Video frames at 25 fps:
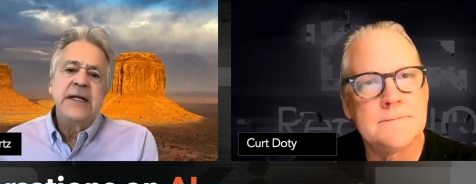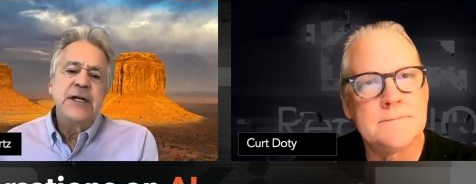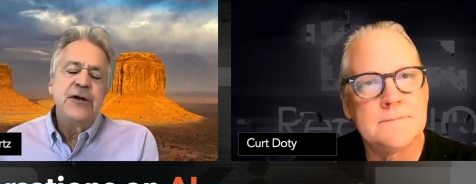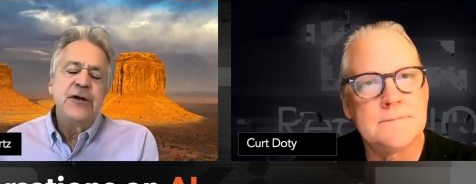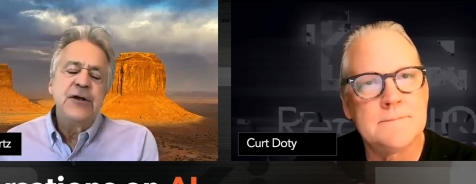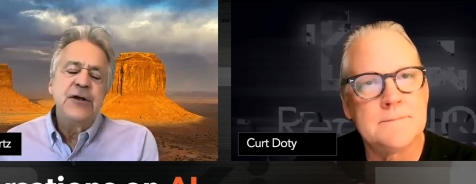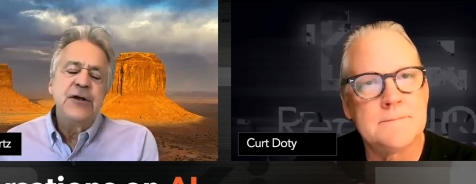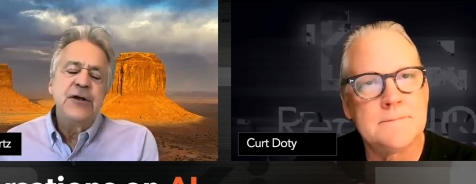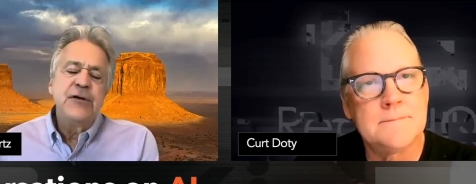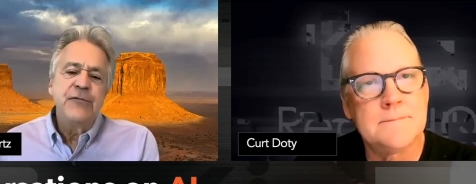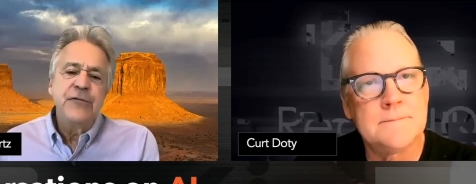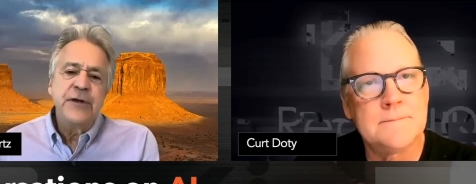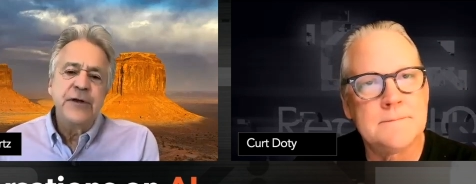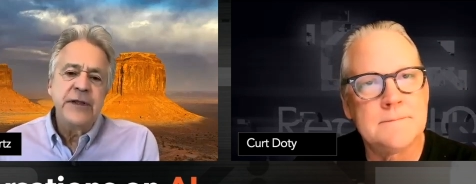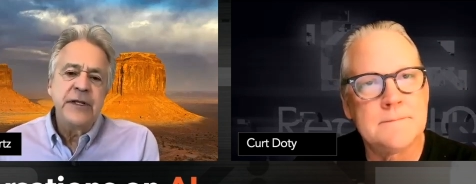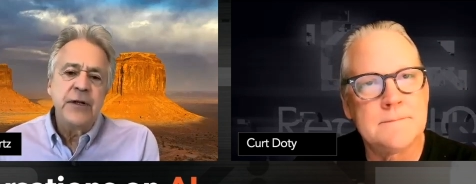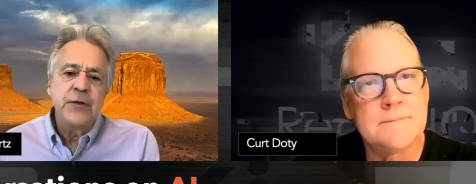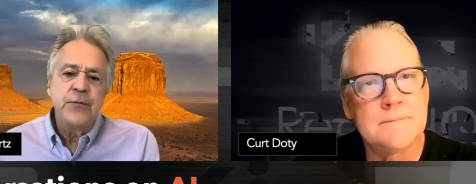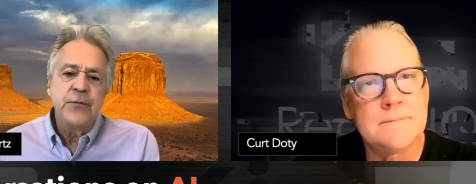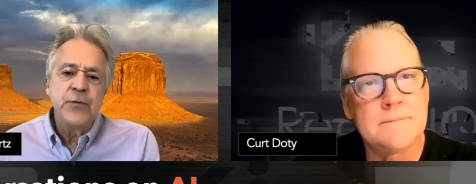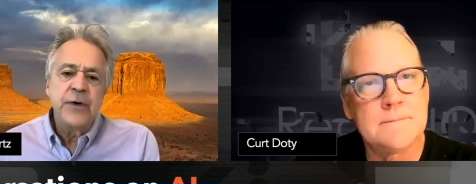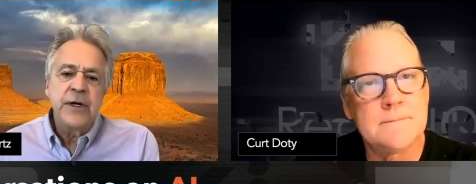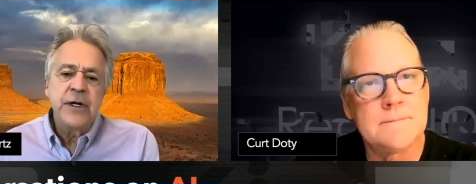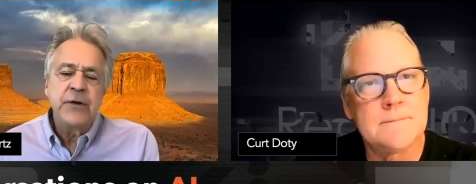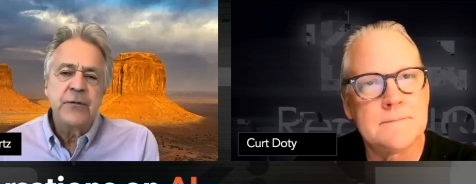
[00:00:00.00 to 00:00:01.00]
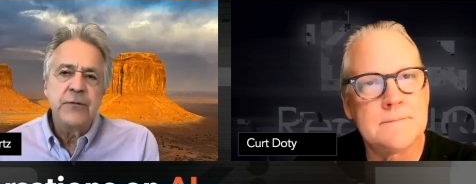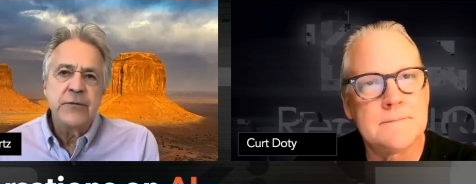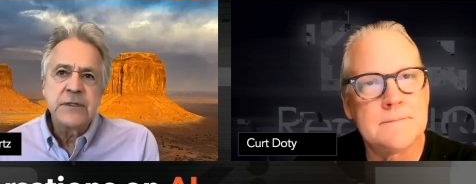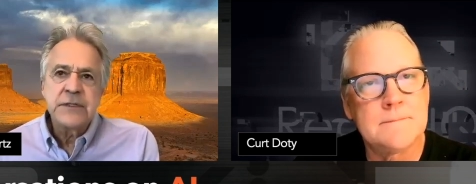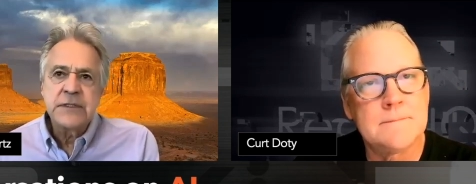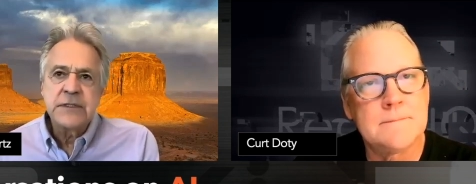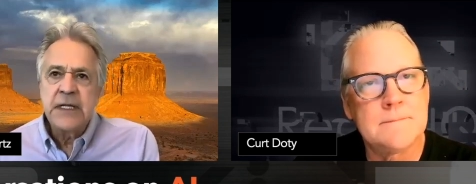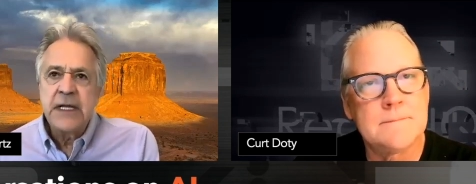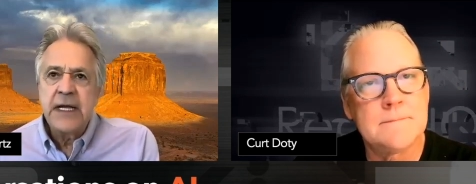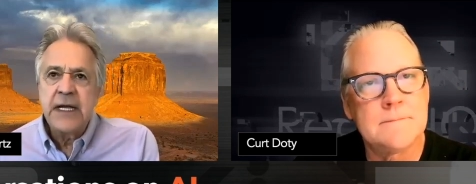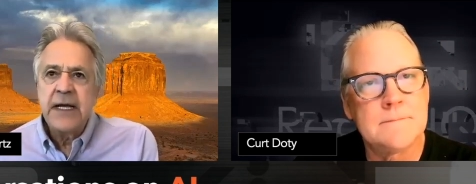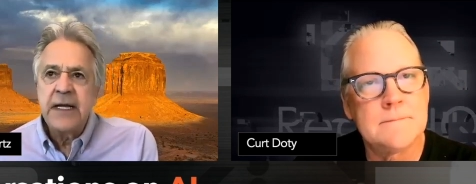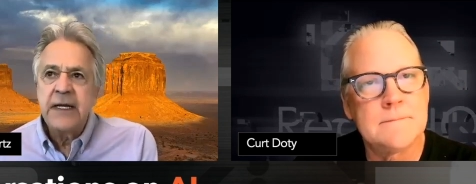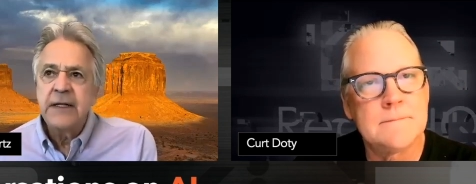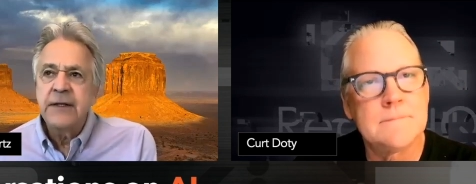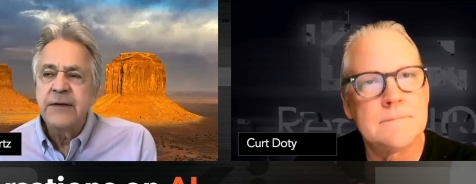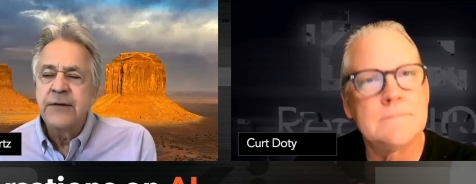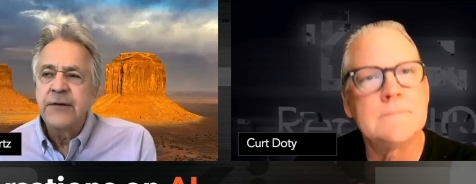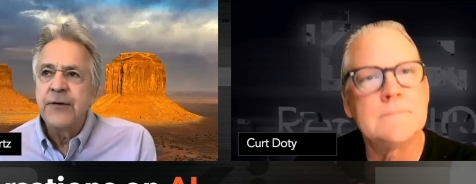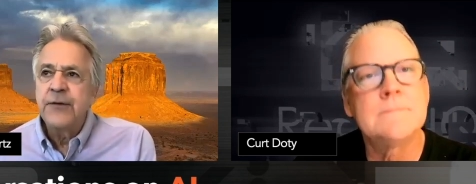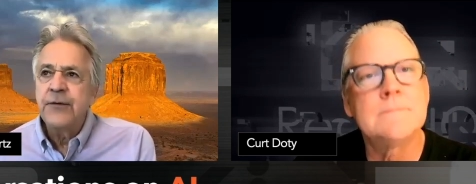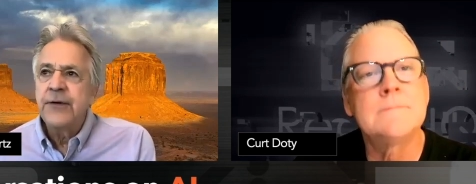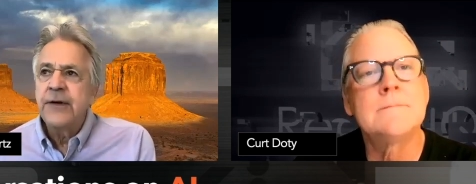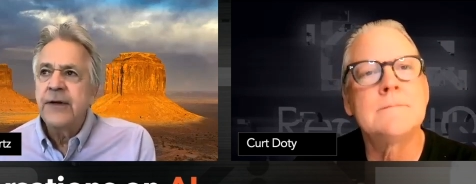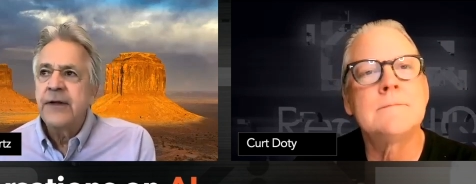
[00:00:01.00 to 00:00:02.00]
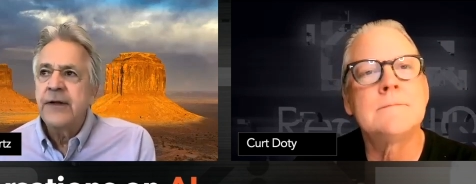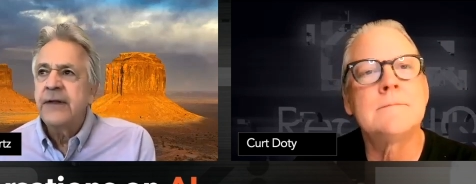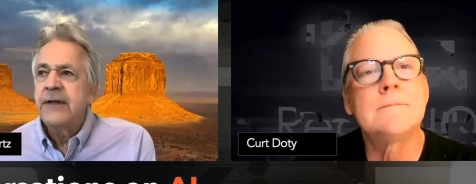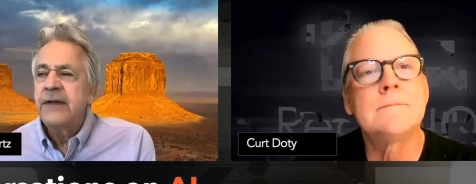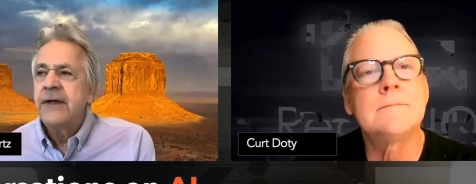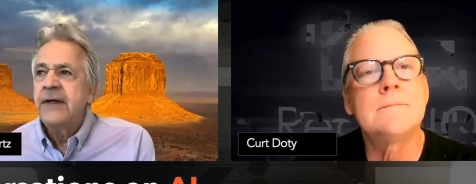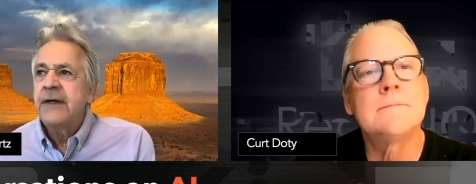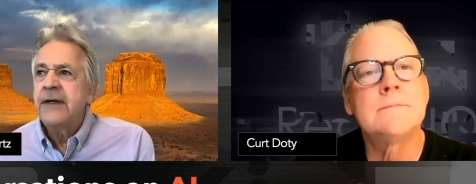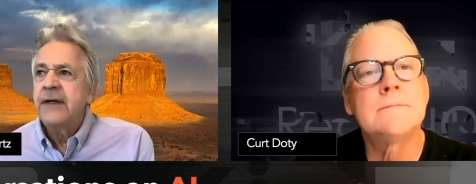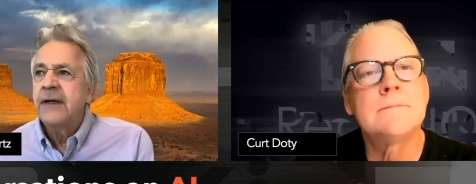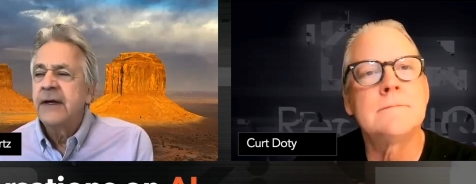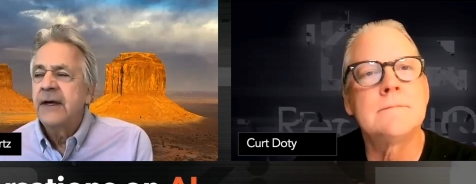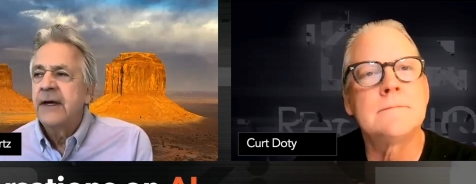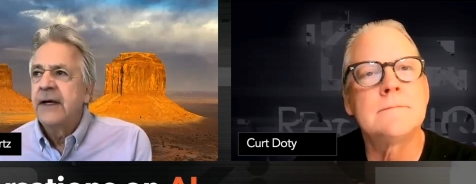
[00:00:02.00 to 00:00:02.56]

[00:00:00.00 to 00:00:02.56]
Speaker 1: different than what it was like during the